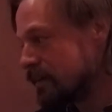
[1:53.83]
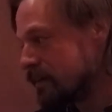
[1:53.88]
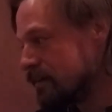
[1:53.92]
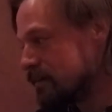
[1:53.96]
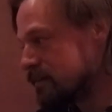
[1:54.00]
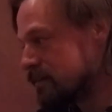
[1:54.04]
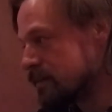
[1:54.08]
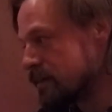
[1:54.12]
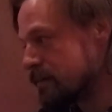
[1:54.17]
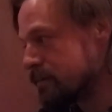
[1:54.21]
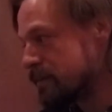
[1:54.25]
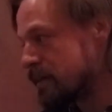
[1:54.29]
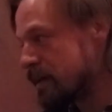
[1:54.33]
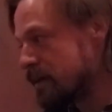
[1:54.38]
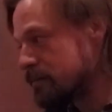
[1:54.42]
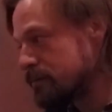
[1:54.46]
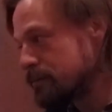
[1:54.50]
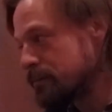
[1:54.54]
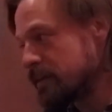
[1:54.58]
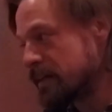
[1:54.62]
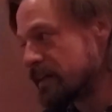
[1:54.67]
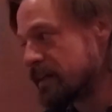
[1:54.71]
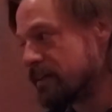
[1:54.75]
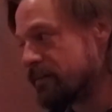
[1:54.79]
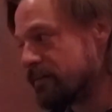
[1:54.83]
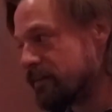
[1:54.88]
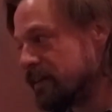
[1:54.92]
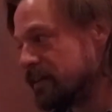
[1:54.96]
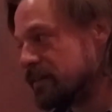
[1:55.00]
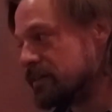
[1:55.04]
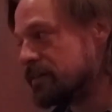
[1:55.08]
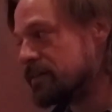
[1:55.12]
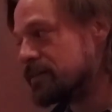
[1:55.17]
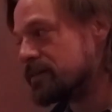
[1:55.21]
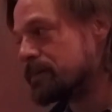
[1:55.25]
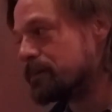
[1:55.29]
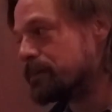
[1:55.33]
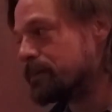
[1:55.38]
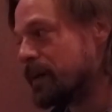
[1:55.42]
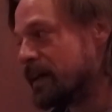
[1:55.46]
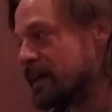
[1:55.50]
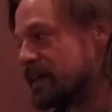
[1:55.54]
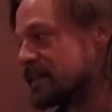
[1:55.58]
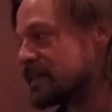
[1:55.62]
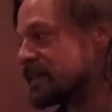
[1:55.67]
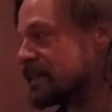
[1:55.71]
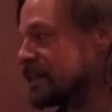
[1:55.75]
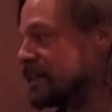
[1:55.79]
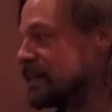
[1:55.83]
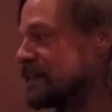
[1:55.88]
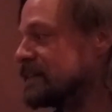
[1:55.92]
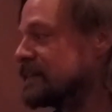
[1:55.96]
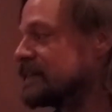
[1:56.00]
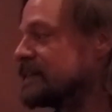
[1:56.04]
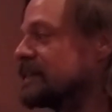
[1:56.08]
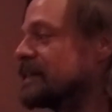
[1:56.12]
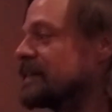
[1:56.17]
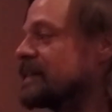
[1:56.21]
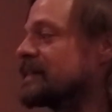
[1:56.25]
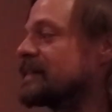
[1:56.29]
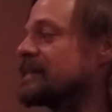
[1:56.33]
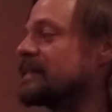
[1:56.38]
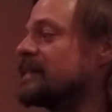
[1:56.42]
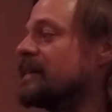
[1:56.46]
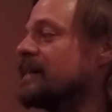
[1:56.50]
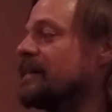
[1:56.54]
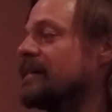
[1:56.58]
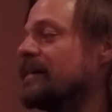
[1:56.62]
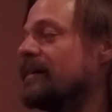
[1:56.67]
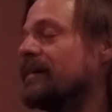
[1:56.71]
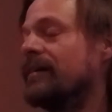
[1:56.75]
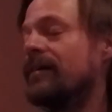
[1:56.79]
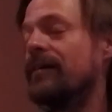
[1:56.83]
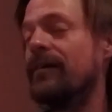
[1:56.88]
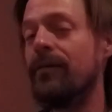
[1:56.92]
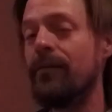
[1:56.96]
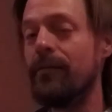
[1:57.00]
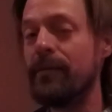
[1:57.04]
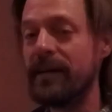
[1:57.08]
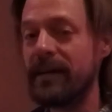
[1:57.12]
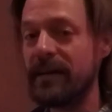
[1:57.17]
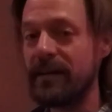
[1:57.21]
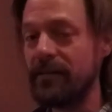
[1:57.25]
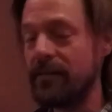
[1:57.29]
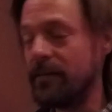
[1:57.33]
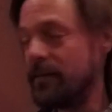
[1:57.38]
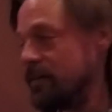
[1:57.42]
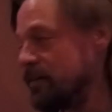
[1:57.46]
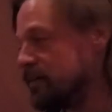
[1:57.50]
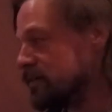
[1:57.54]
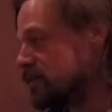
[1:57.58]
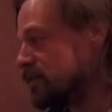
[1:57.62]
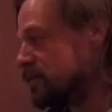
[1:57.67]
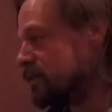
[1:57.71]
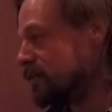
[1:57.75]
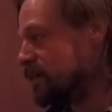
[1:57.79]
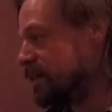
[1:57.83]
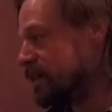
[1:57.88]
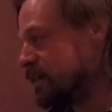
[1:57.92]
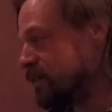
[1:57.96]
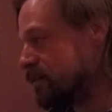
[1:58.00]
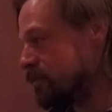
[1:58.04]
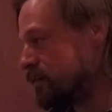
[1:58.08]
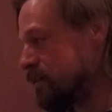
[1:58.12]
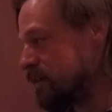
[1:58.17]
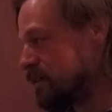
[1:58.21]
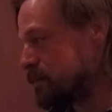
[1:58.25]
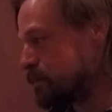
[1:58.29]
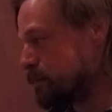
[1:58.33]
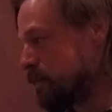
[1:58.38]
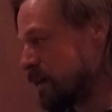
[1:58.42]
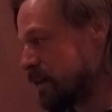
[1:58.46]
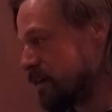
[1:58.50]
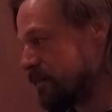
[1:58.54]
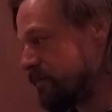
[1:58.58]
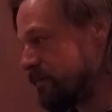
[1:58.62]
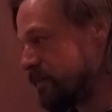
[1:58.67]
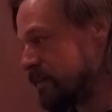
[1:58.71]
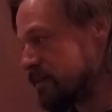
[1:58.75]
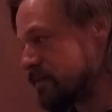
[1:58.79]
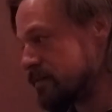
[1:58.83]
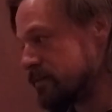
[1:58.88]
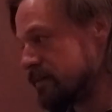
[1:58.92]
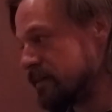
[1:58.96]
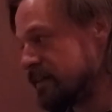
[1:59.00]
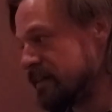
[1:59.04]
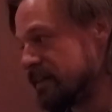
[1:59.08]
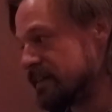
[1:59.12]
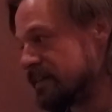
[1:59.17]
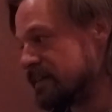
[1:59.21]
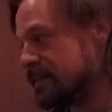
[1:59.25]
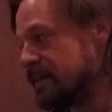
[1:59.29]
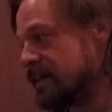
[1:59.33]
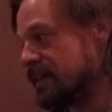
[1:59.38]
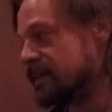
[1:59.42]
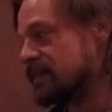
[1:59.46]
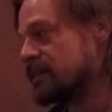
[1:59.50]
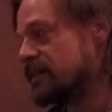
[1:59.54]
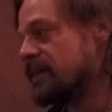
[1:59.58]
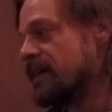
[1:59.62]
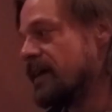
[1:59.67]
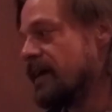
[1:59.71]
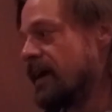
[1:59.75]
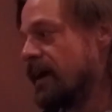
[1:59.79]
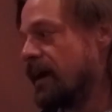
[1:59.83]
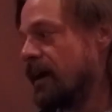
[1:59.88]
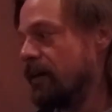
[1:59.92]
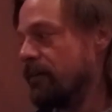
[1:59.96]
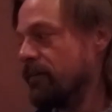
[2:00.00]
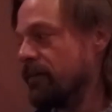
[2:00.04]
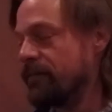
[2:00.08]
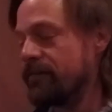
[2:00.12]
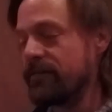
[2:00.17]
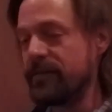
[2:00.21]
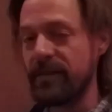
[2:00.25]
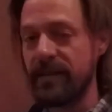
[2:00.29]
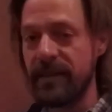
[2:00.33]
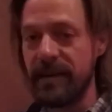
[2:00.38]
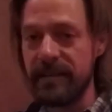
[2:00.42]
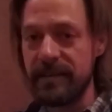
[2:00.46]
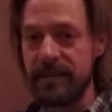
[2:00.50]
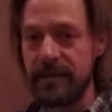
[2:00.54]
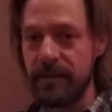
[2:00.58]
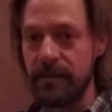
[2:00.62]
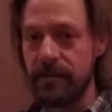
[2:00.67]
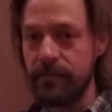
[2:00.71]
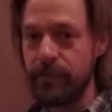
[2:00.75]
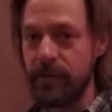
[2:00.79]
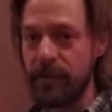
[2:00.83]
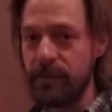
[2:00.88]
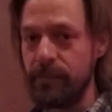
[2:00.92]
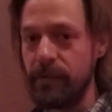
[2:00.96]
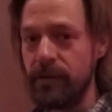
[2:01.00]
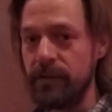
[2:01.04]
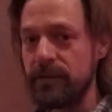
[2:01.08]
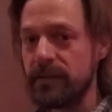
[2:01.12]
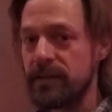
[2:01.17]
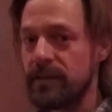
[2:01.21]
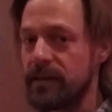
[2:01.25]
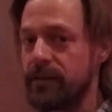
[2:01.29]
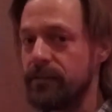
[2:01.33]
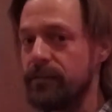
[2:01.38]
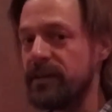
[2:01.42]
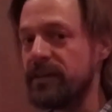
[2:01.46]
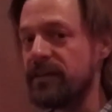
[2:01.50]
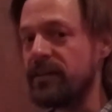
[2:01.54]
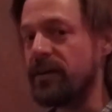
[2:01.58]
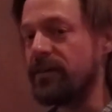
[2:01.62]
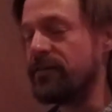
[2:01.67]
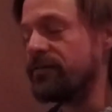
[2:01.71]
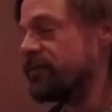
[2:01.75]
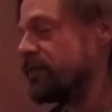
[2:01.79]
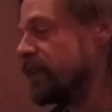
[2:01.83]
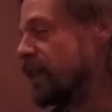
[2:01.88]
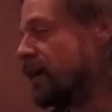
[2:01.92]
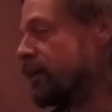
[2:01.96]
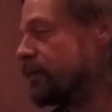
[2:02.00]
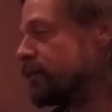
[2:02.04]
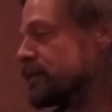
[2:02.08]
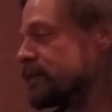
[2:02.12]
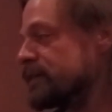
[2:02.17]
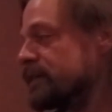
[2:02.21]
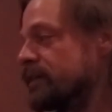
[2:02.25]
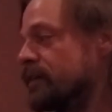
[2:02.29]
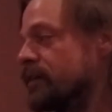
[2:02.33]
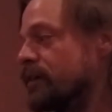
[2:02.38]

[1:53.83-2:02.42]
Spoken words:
Sometimes we can reduce pest insects. We can also increase beneficial insects. However, that's going to be mostly with our flowers and